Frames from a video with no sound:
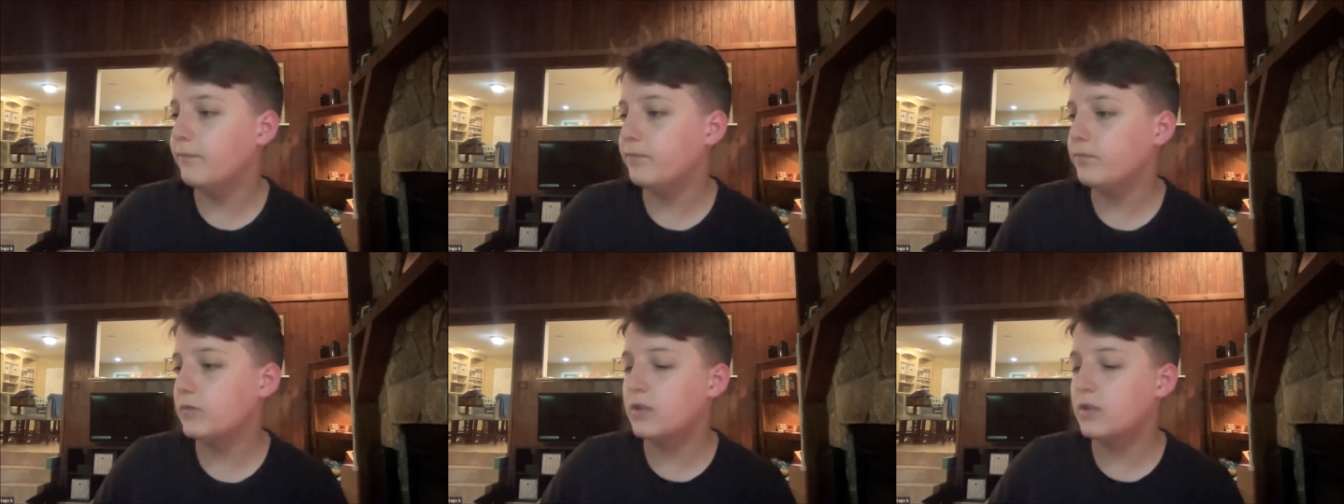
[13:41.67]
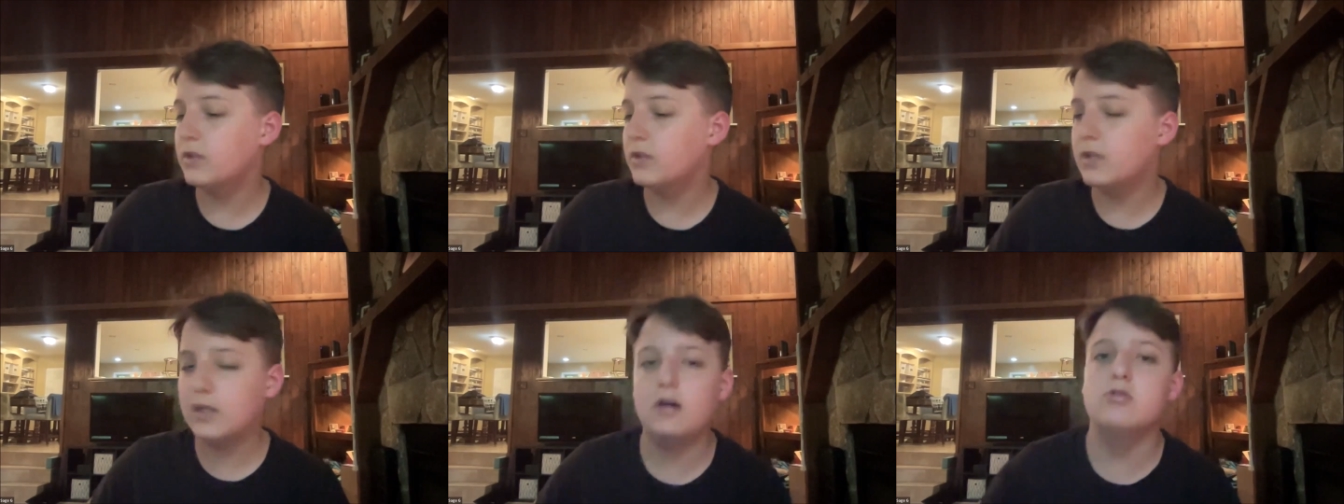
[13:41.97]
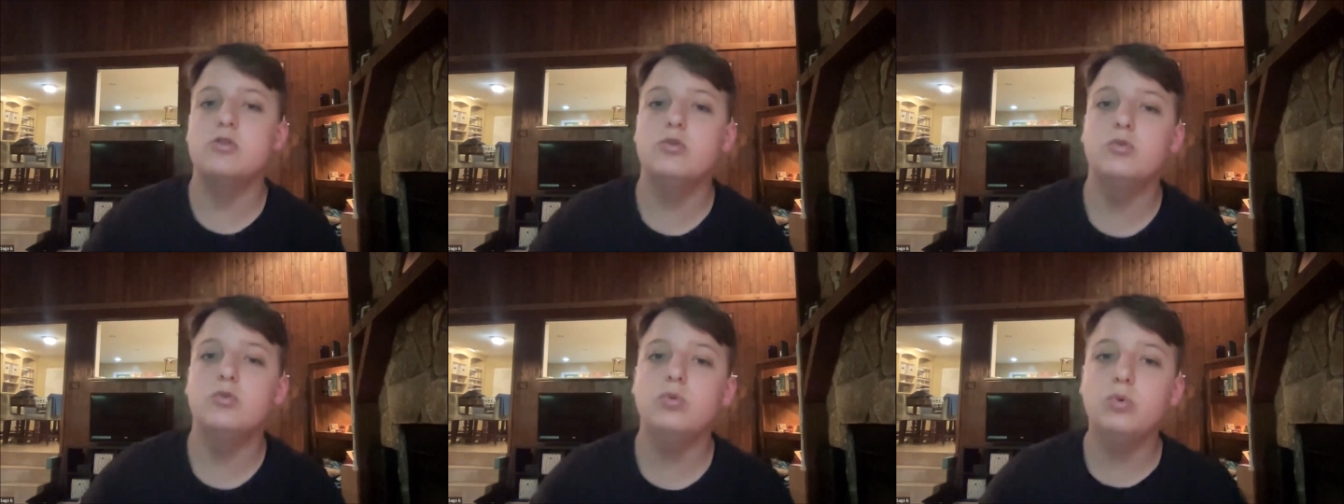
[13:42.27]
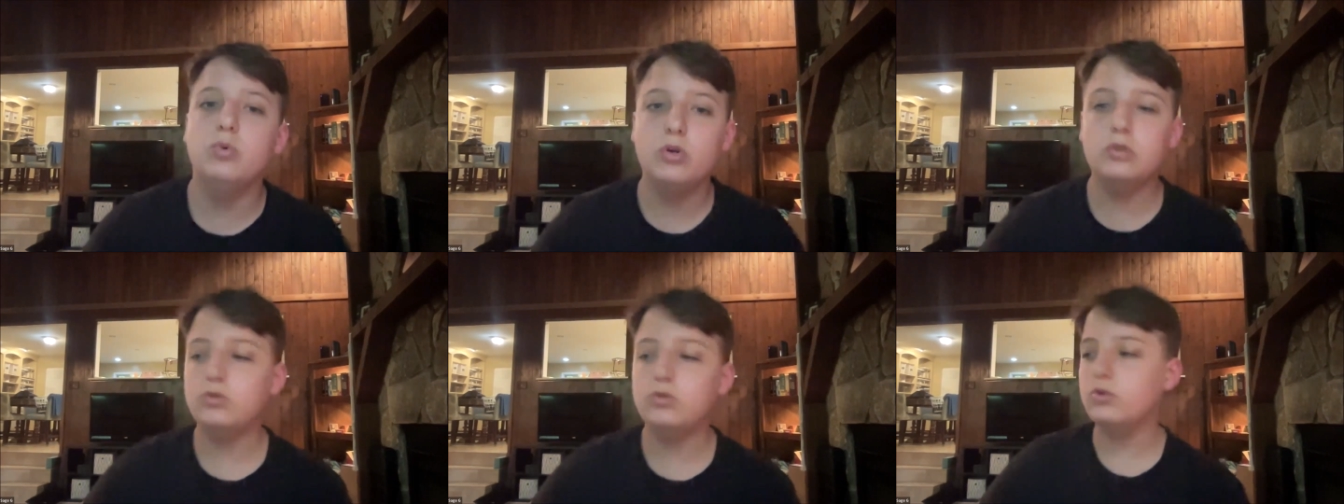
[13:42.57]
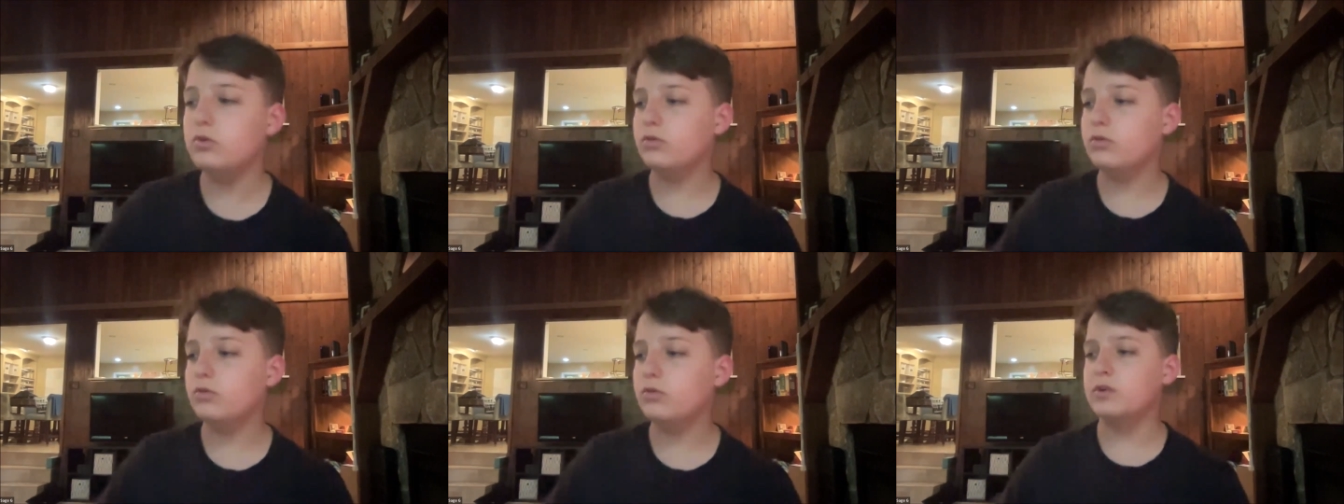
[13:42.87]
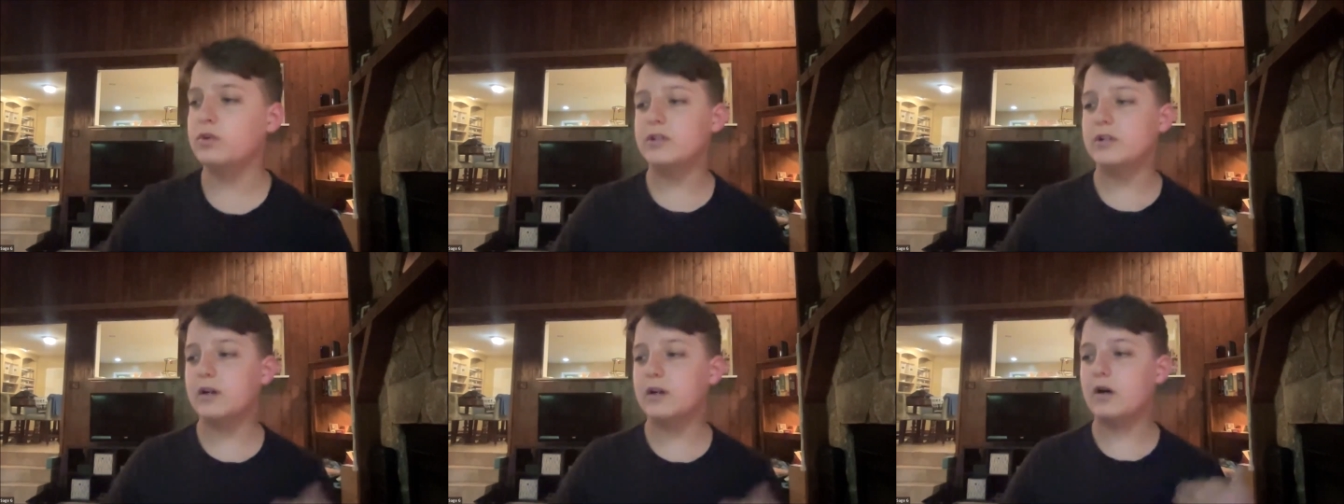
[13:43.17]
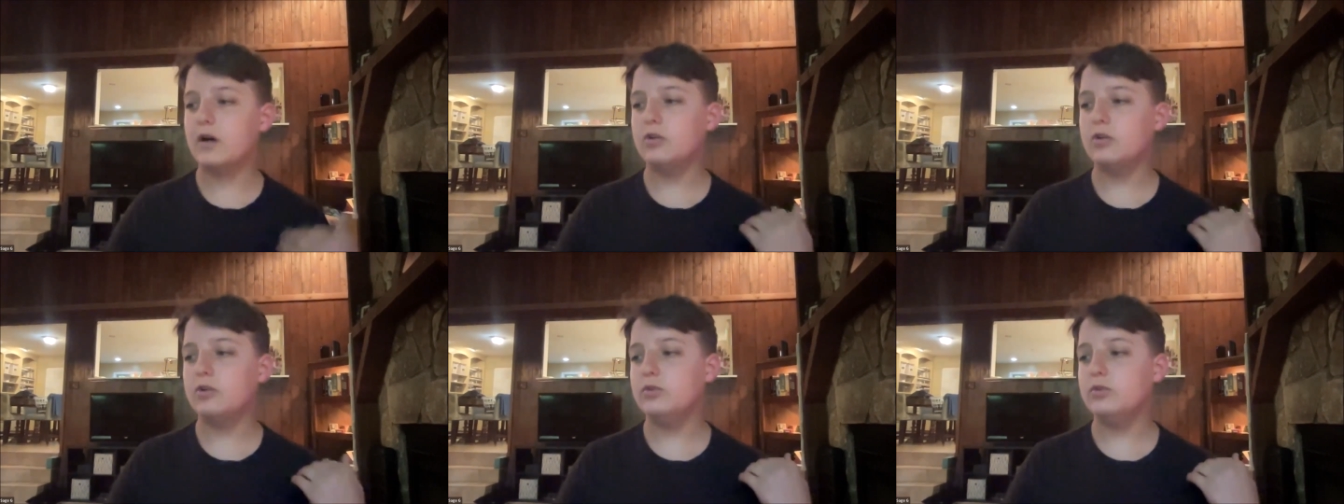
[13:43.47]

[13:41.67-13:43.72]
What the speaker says: The God who